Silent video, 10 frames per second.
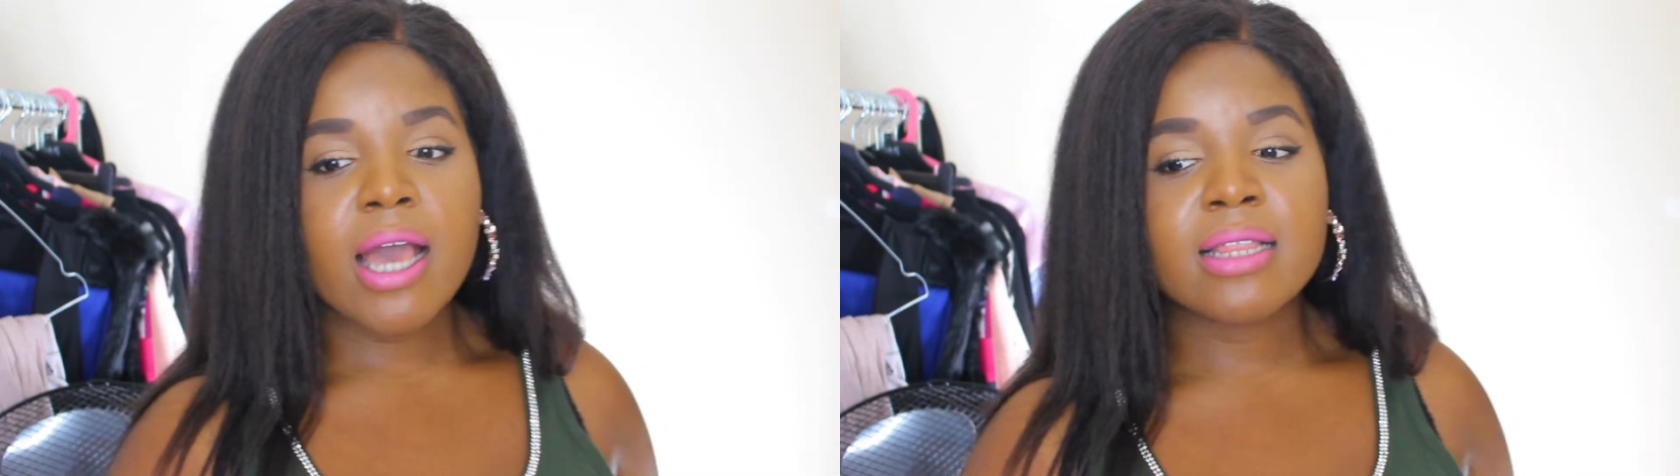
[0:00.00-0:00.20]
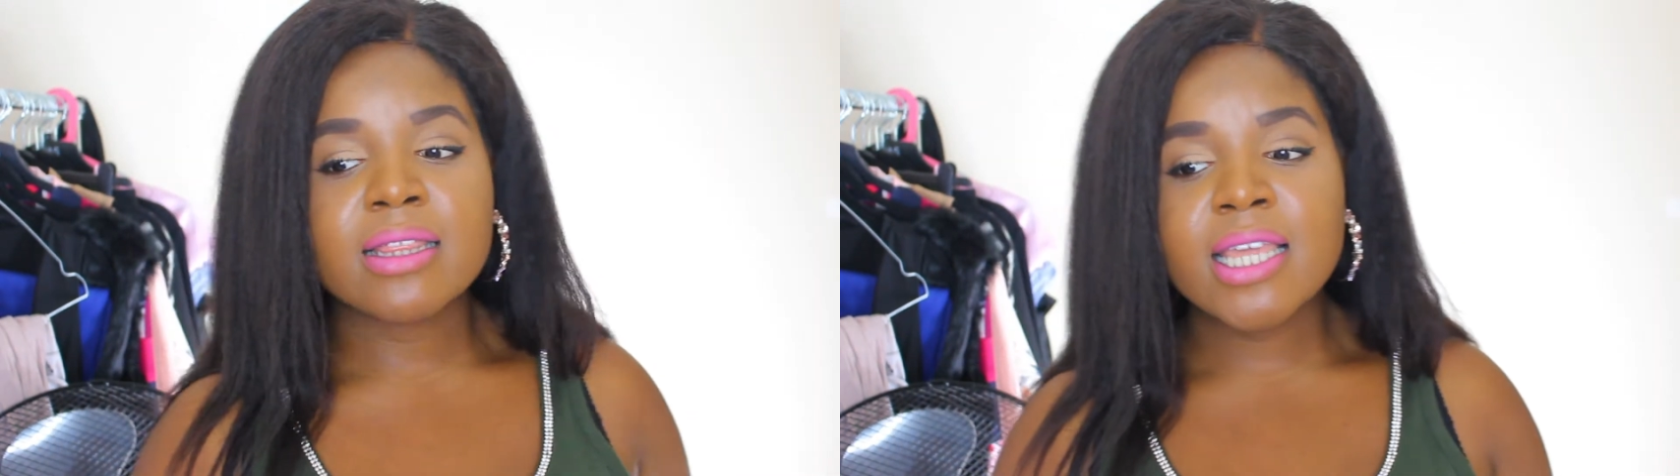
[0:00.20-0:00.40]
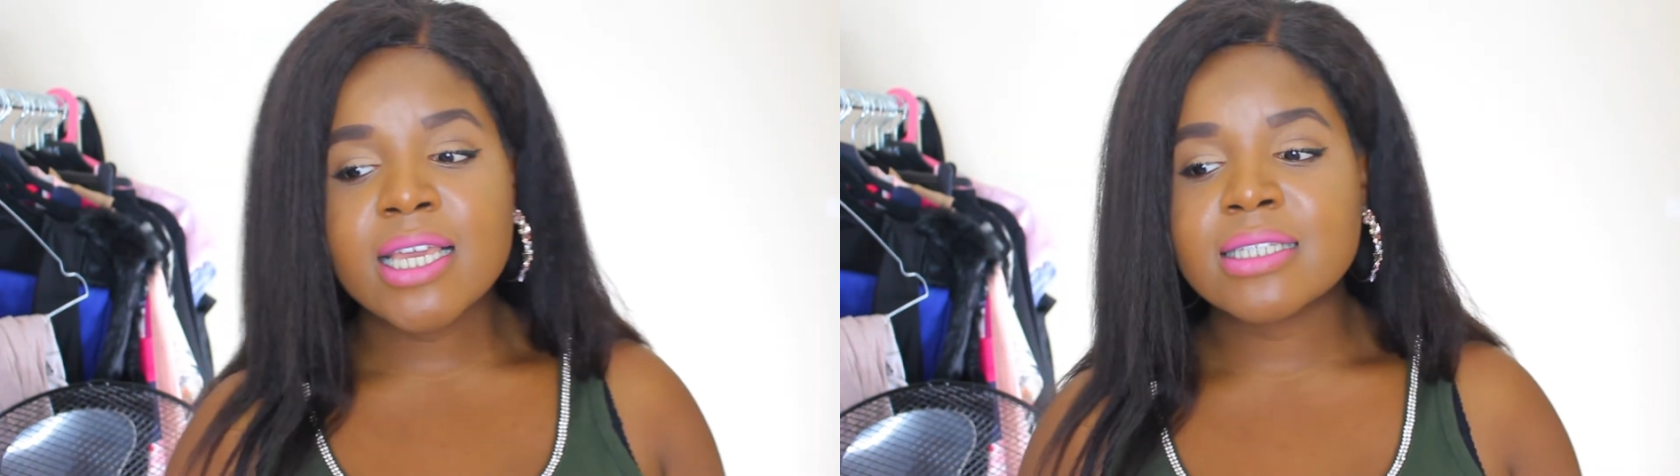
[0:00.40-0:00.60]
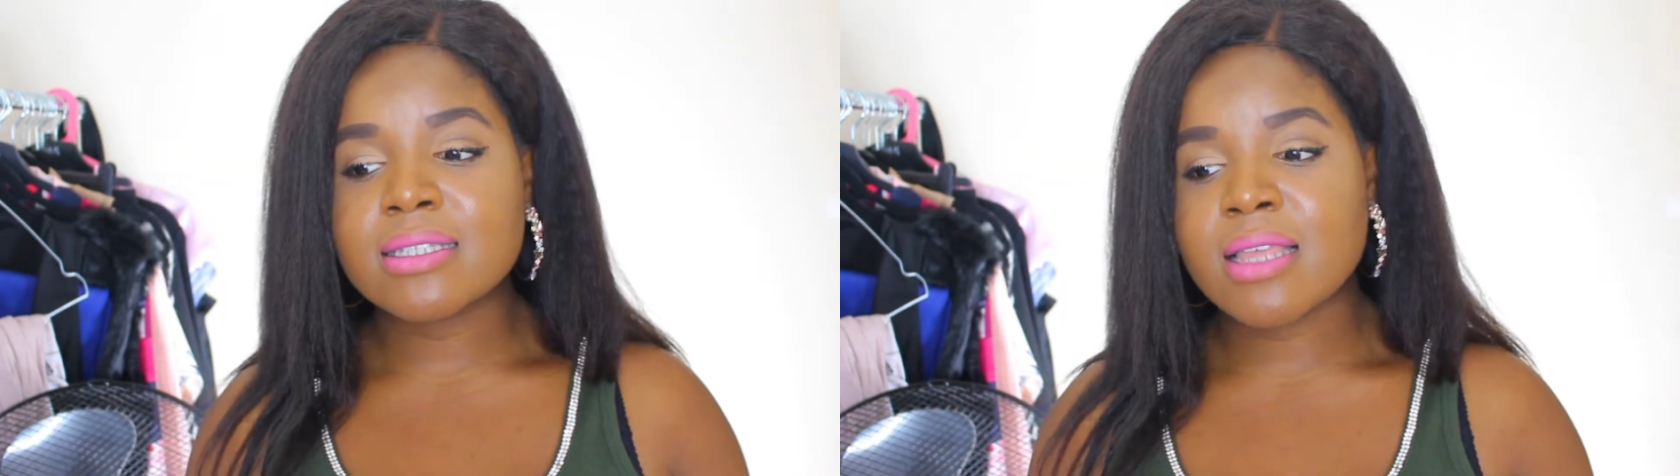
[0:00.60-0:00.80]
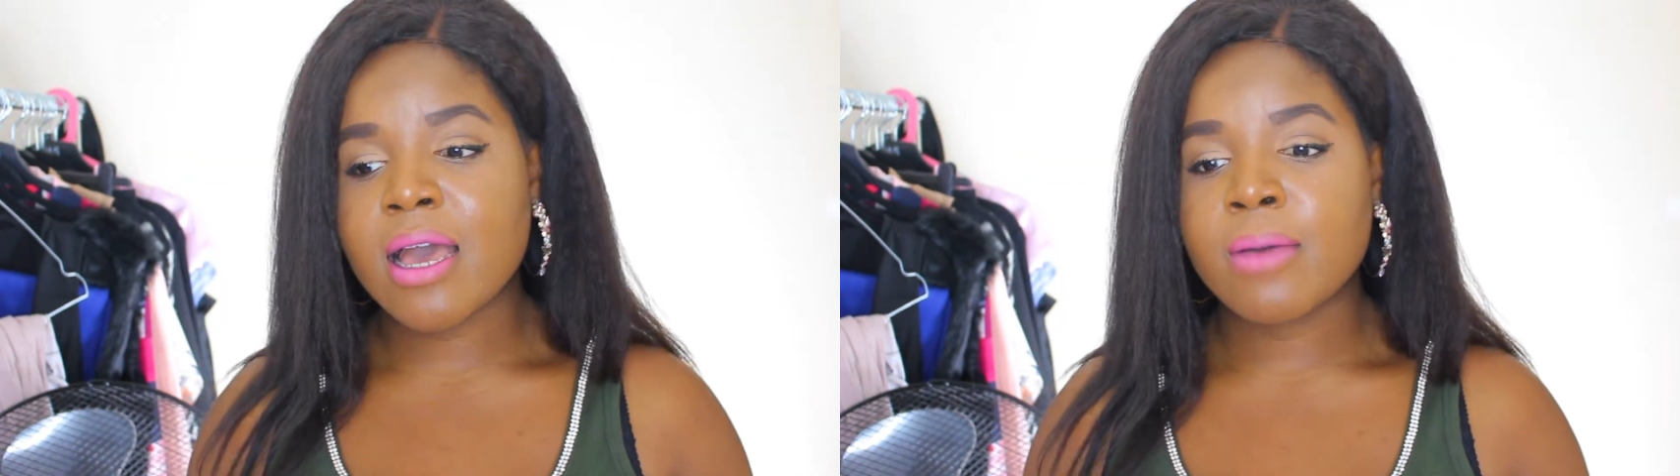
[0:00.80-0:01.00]
and
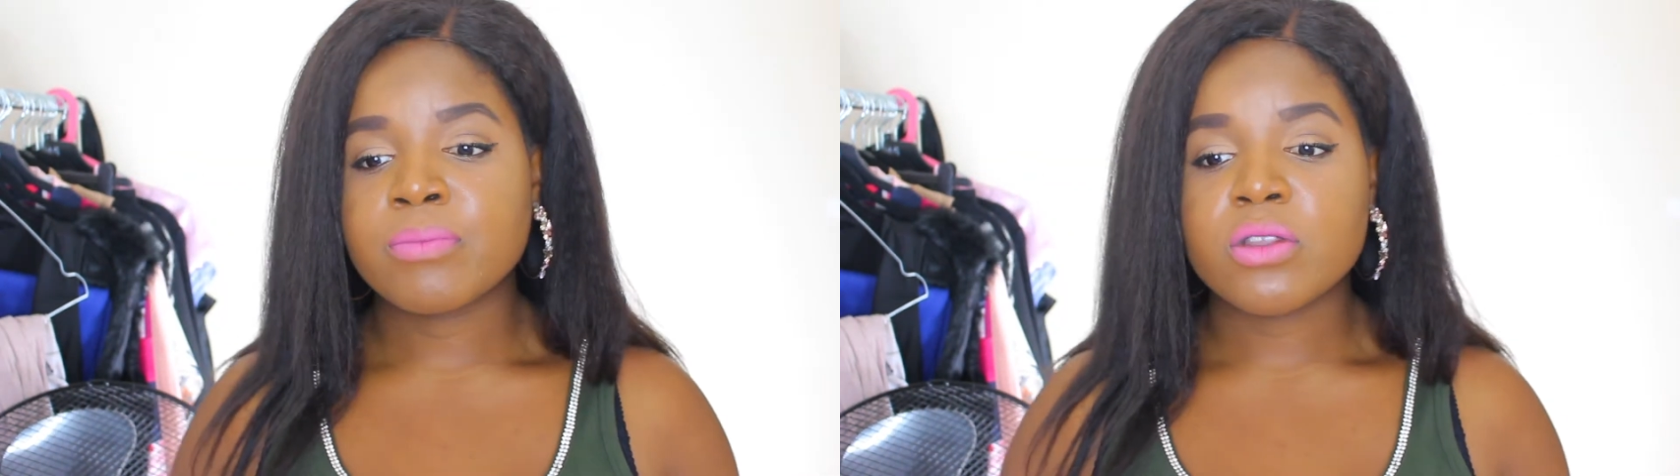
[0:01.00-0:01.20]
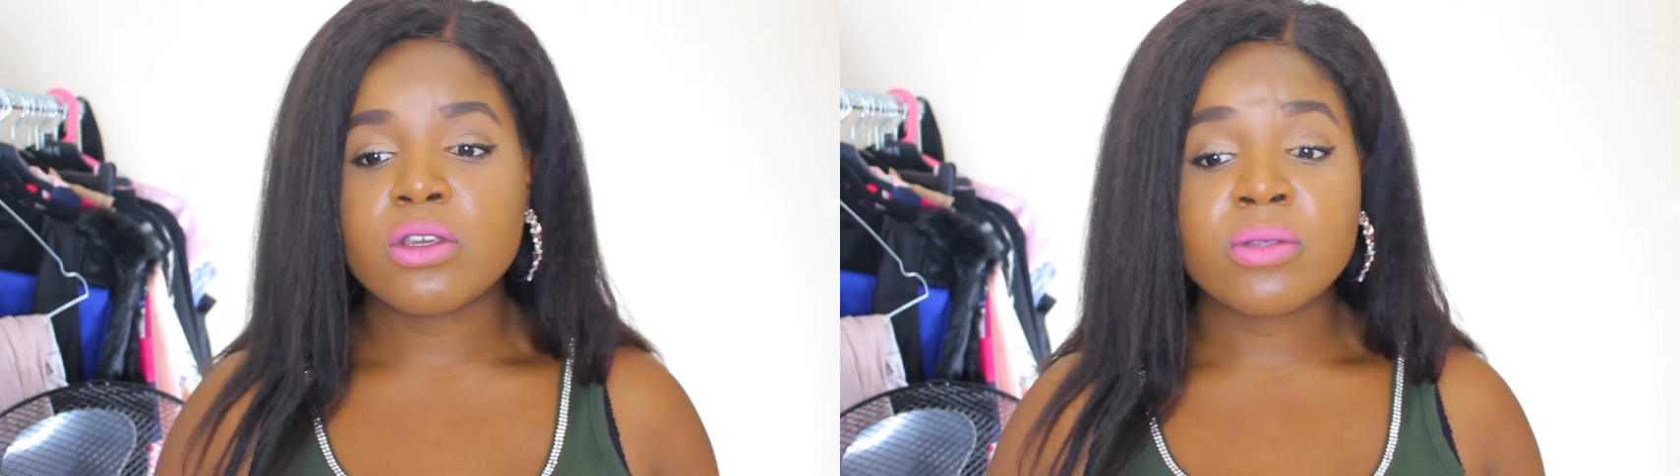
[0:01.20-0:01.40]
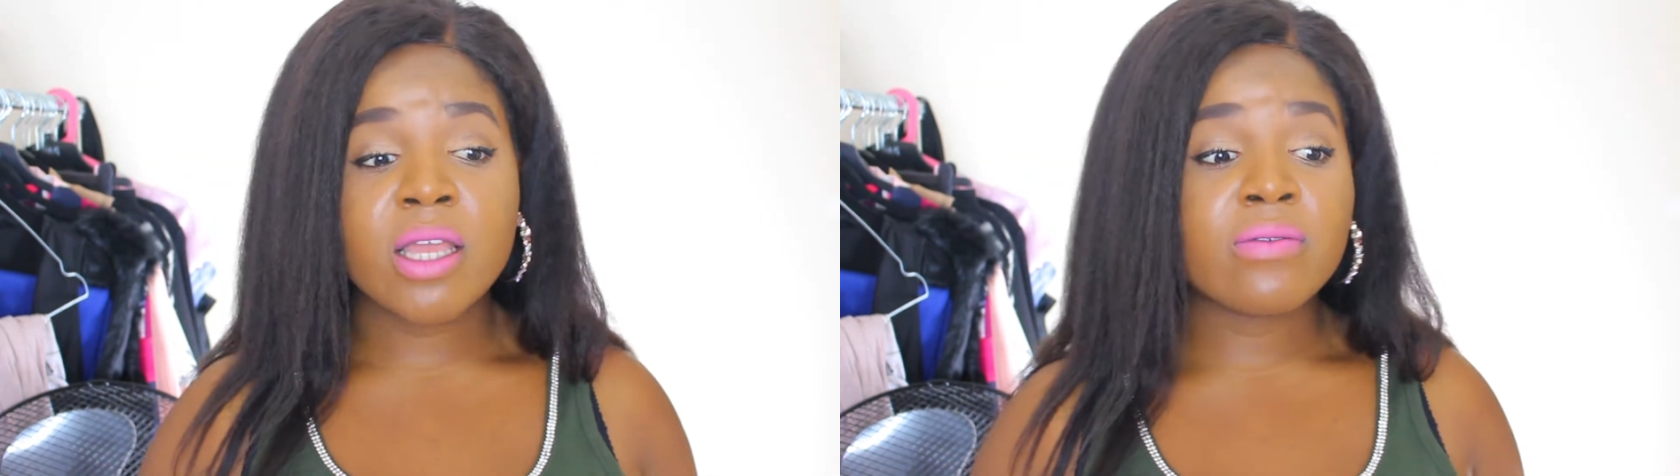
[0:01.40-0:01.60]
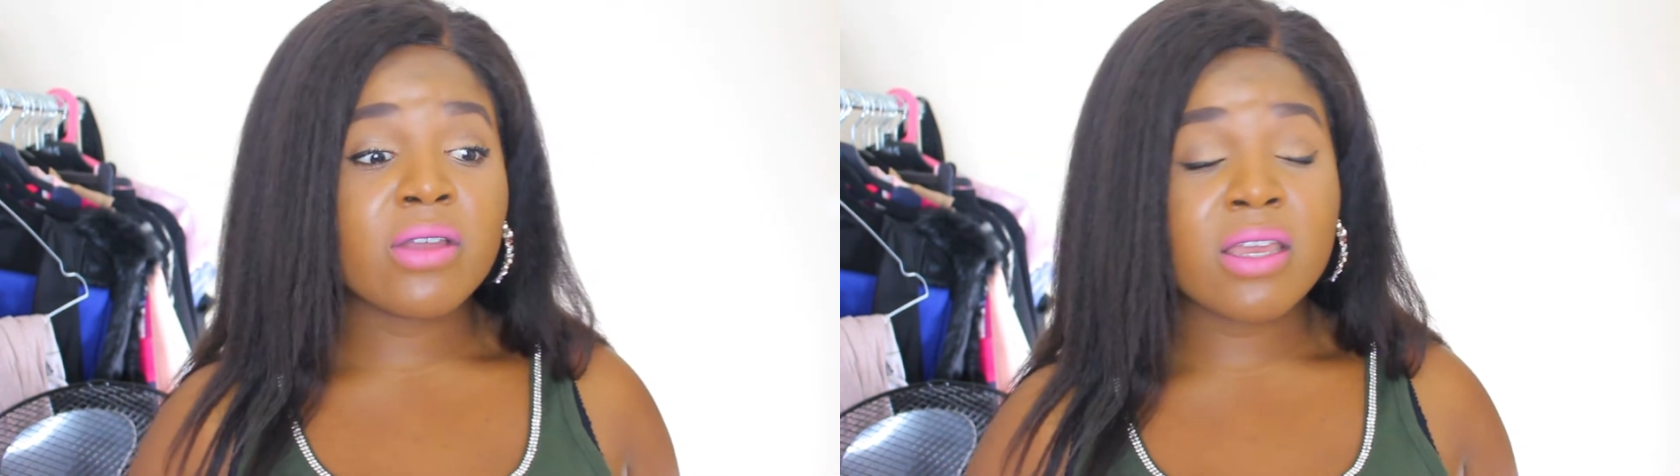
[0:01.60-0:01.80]
things that you never